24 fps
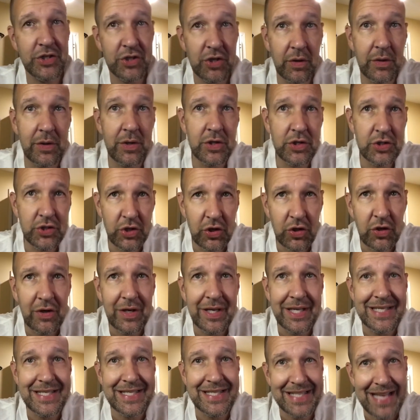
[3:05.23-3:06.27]
So there
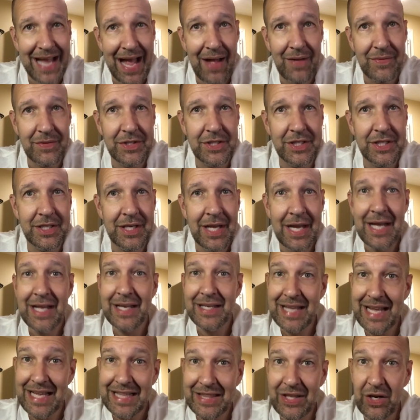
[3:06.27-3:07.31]
certainly sounds
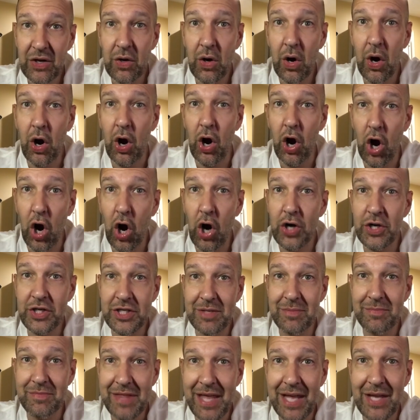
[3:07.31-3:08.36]
like there are
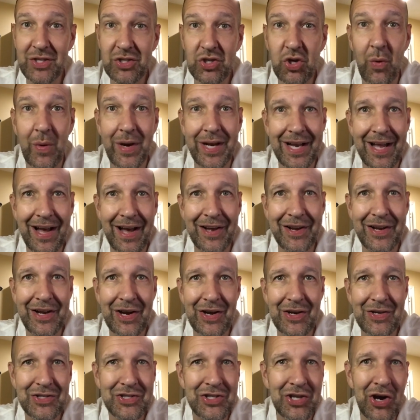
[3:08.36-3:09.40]
some things going on
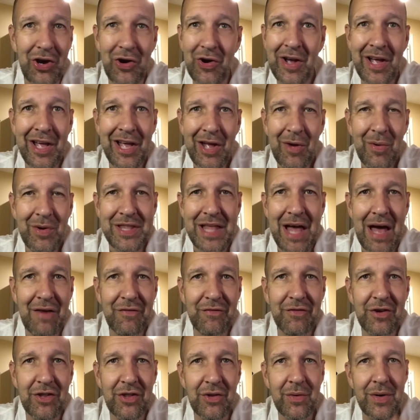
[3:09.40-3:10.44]
here. So without
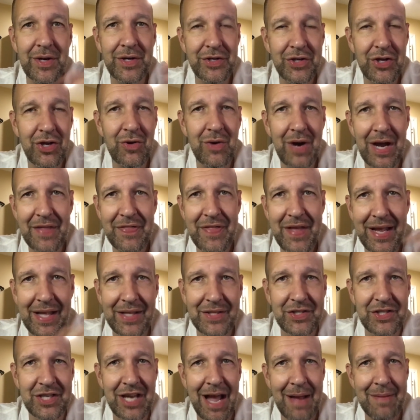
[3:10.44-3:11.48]
further ado, I think
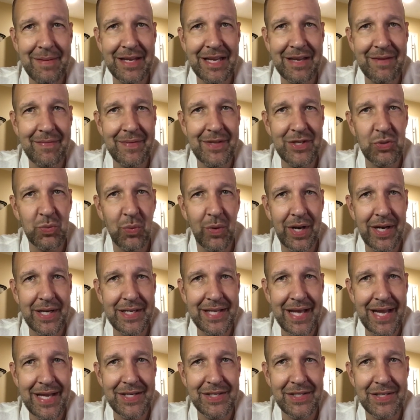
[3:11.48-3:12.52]
it's time to give this one a
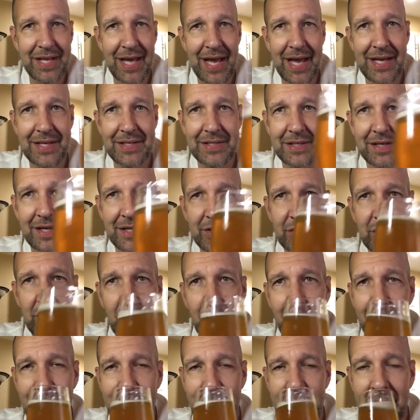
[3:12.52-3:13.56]
taste test. Let's
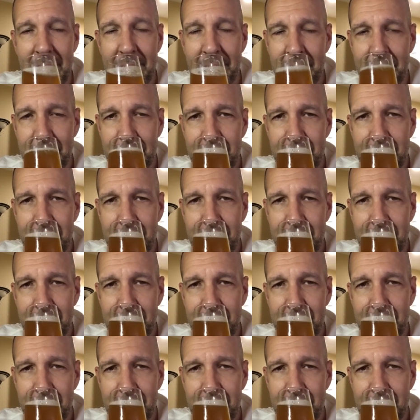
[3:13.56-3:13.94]
go ahead.